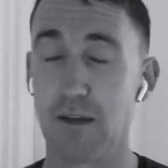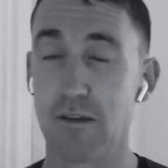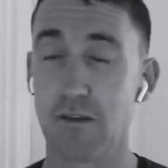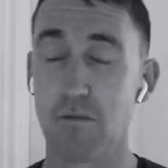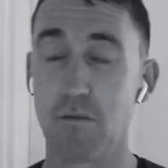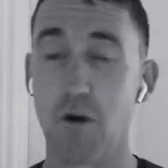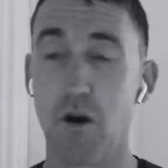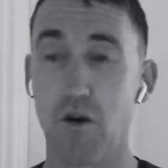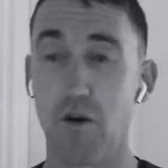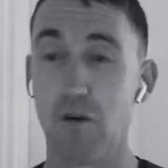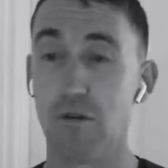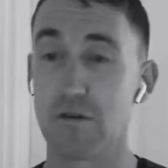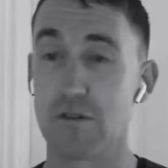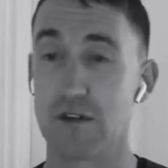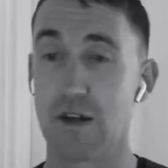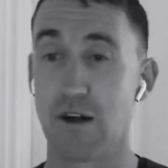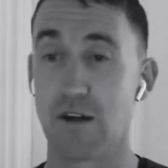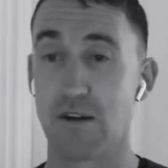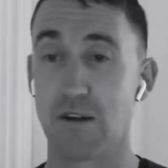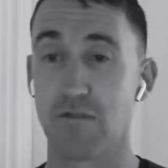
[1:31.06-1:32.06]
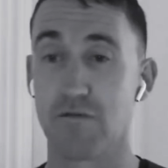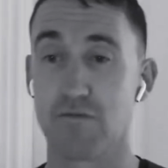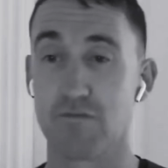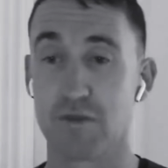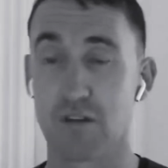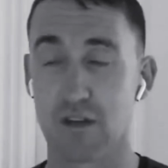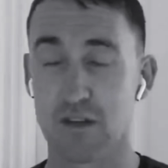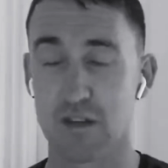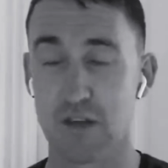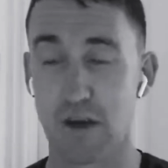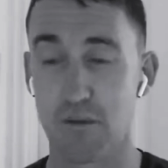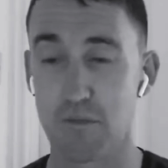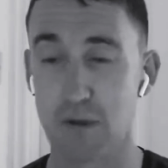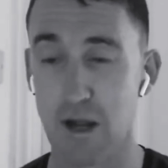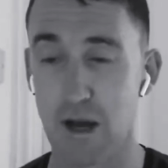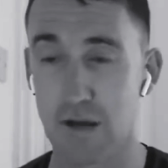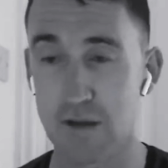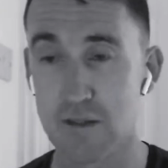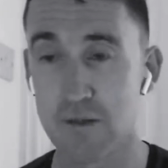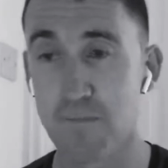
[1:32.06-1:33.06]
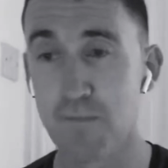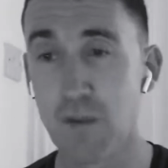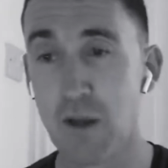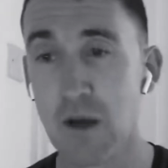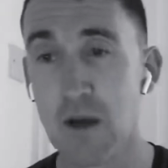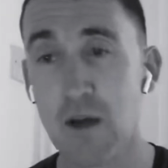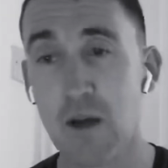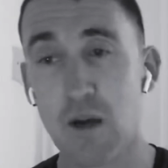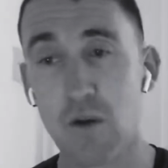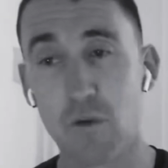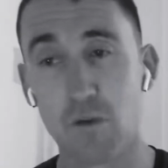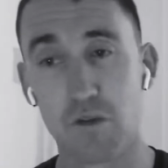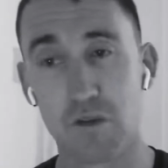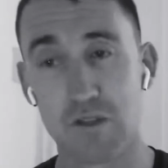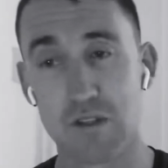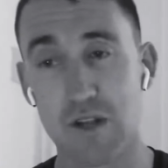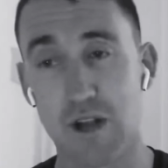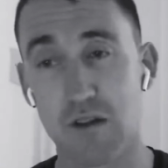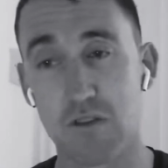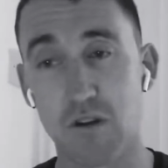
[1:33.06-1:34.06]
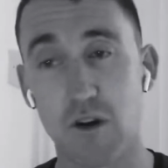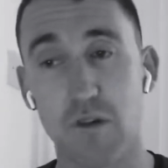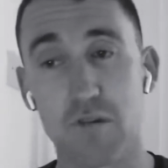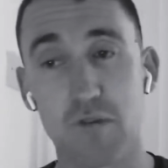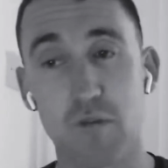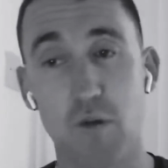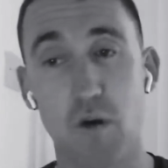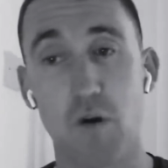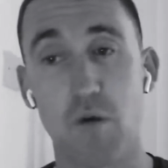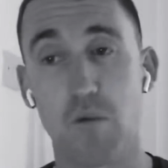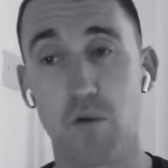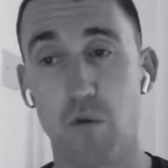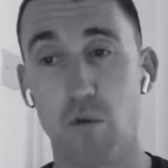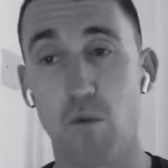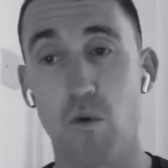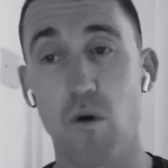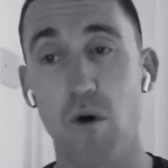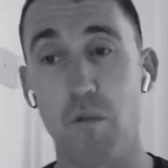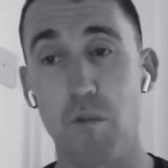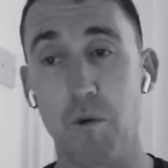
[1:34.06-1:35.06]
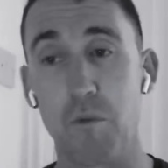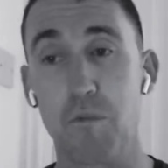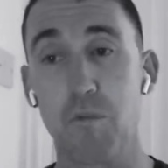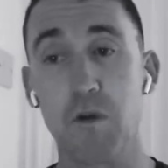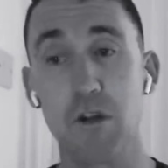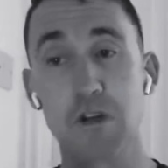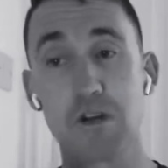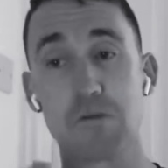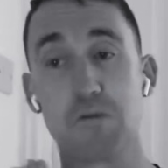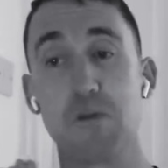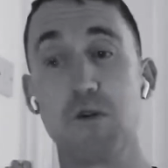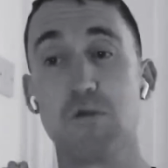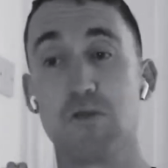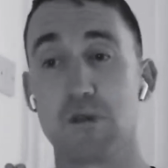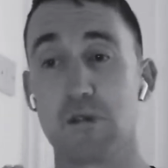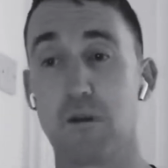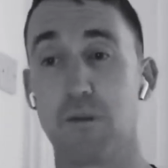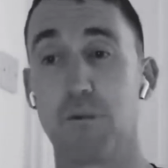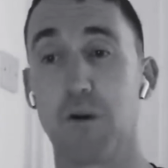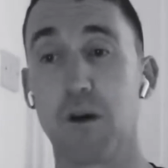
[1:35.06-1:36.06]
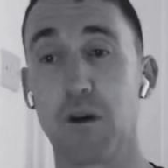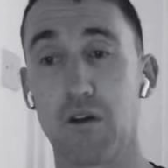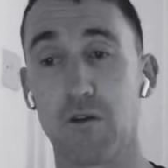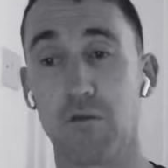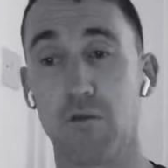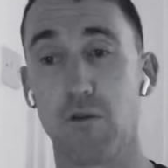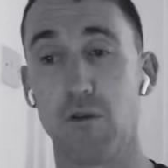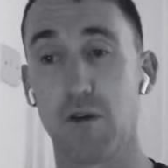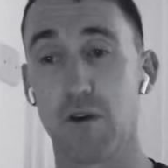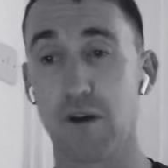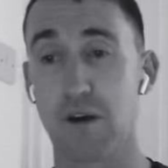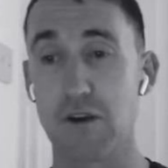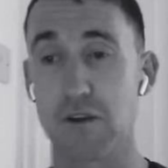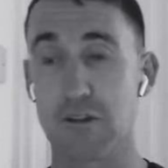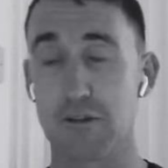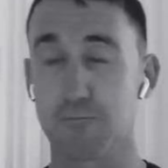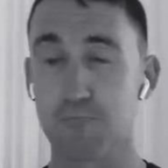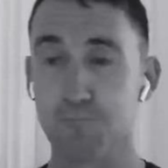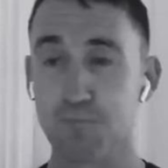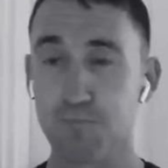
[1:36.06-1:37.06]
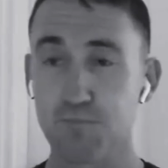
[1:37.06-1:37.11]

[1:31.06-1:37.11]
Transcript: tomorrow starting from 6 a.m. class. We're going to start off tomorrow with a warm up. We'll just be using the biker row guys.